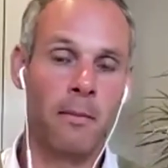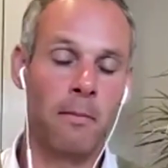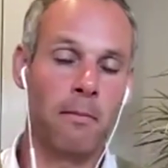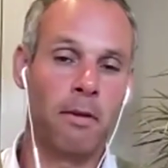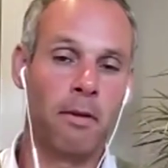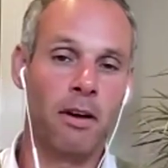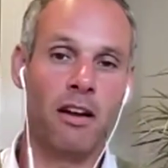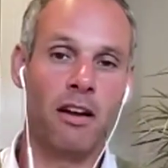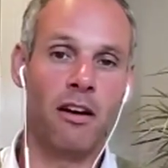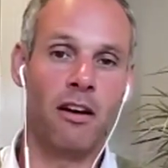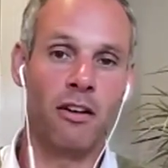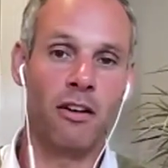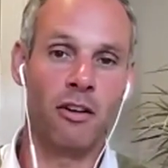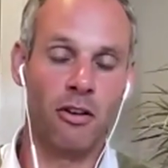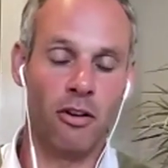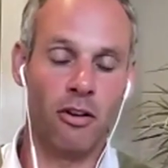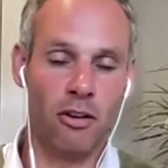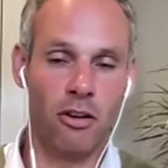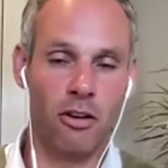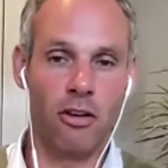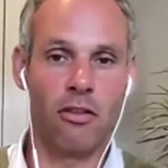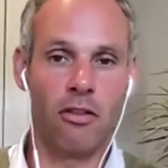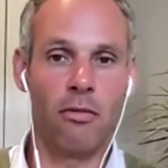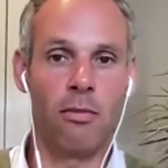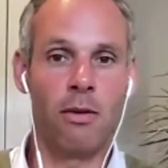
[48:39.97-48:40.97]
but are
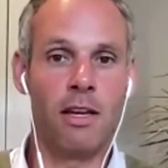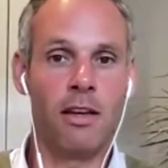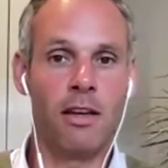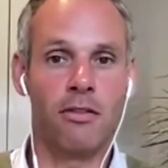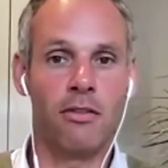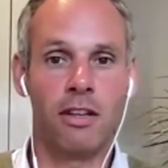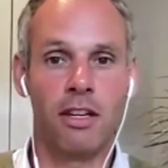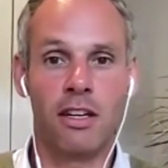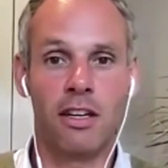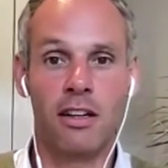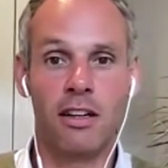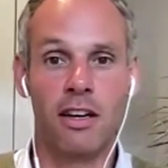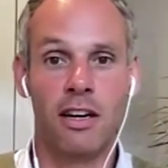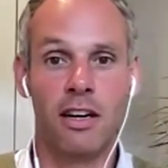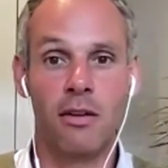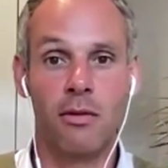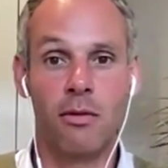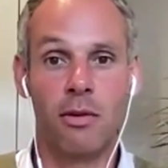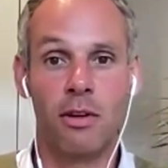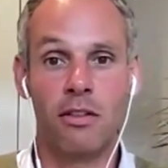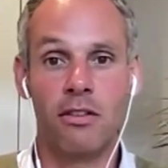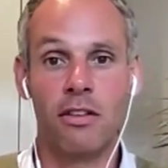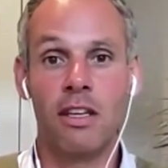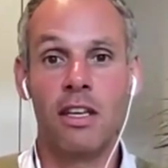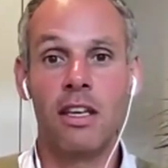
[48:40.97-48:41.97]
not going to be considered high
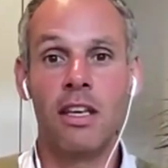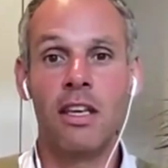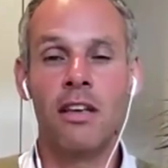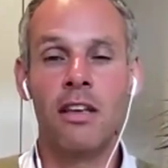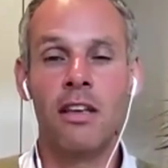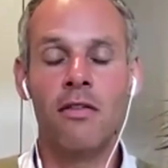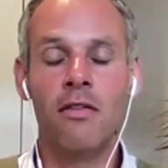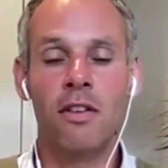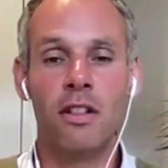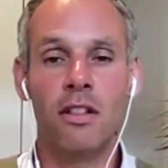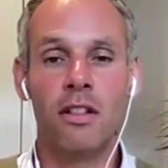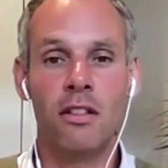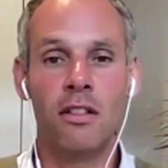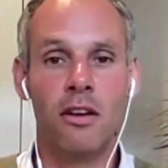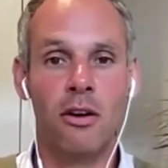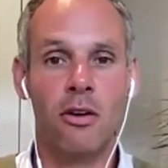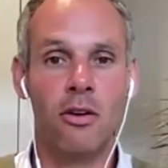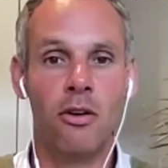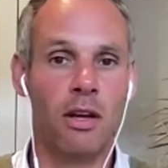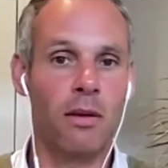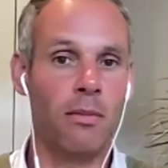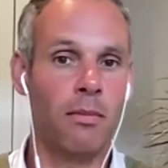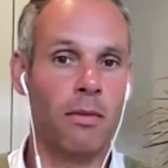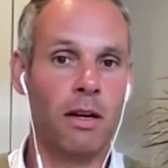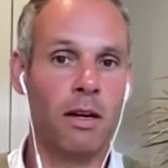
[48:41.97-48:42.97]
risk, even
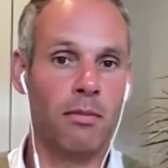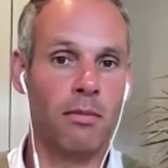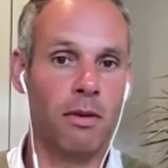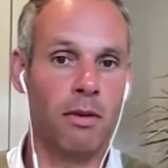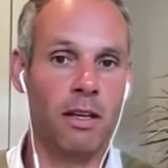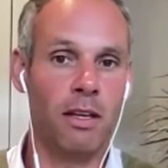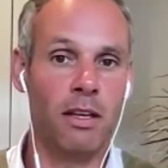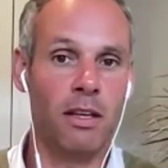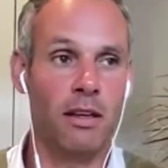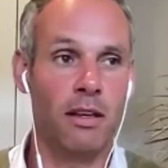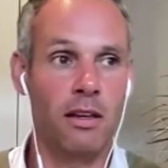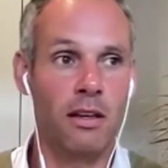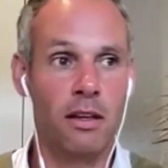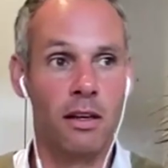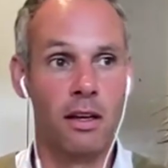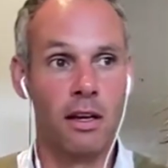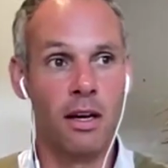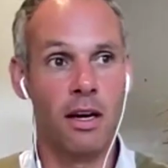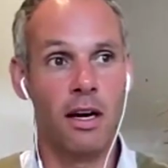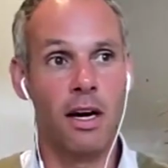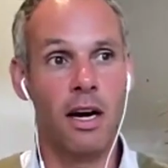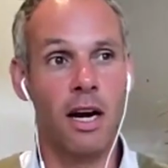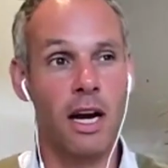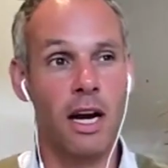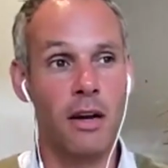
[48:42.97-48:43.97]
though there might be
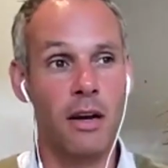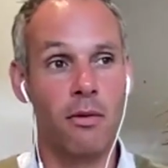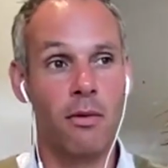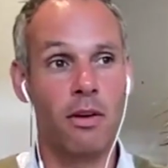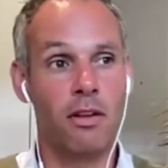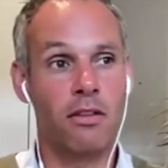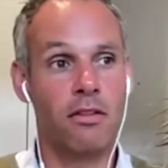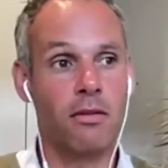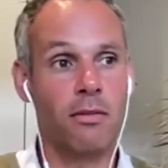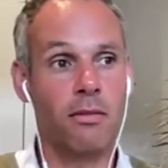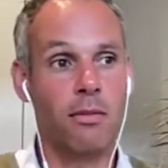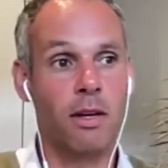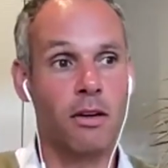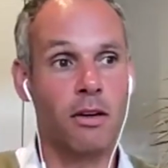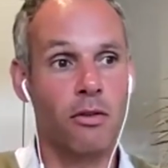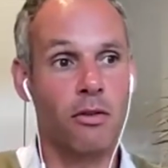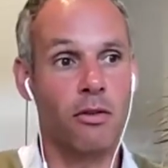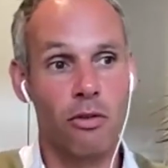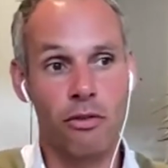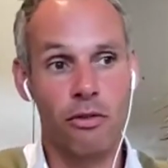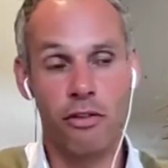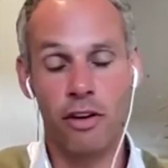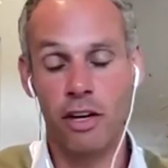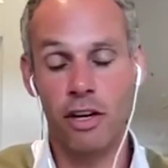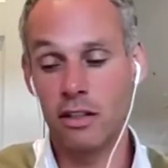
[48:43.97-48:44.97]
high-risk
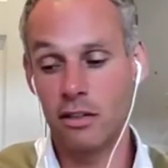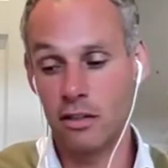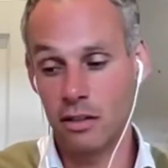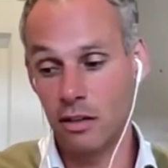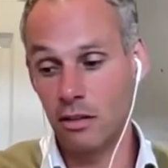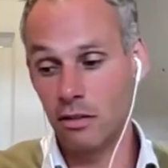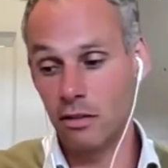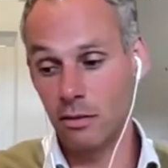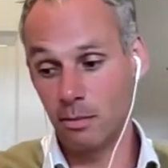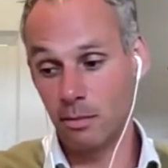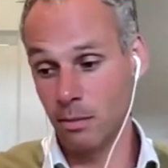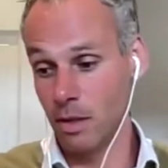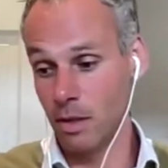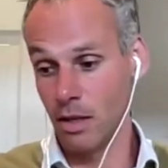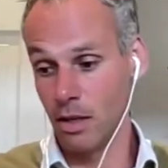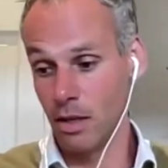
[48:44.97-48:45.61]
medical devices.